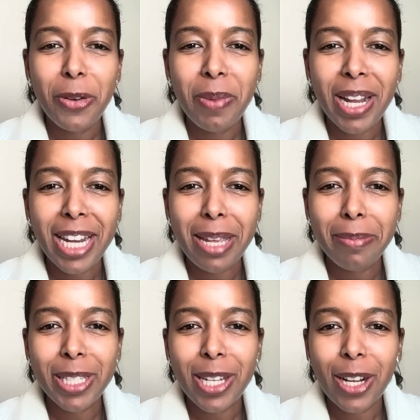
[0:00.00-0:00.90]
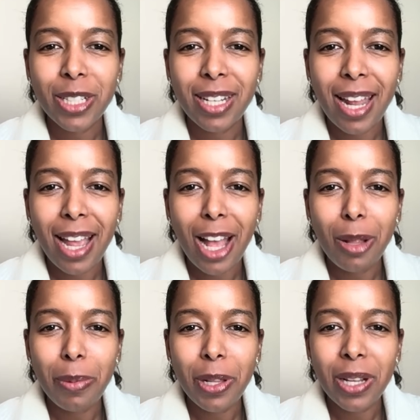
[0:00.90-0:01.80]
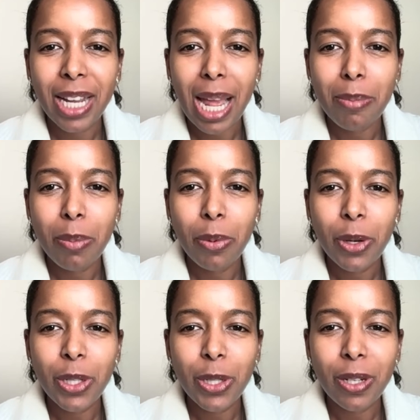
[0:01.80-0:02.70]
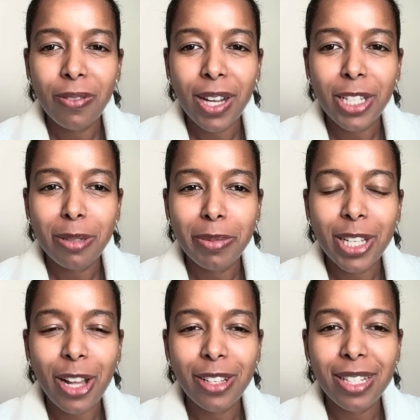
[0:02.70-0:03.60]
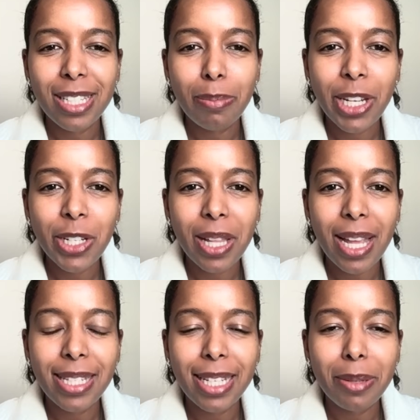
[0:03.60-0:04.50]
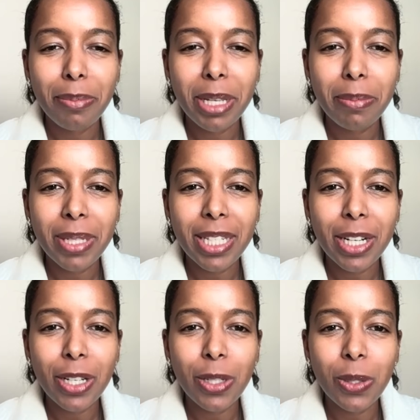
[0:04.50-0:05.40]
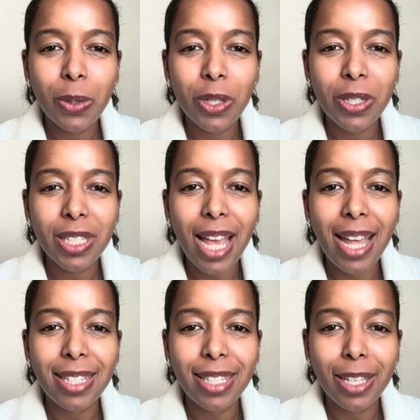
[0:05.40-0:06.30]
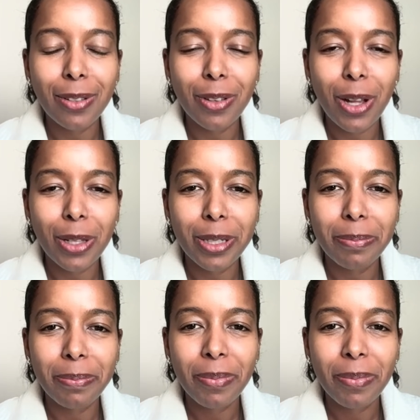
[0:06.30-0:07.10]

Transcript: Hello, my name is Dr. Netta Elbuluk, and I'm a board-certified dermatologist specializing in pigmentary disorders and skin of color.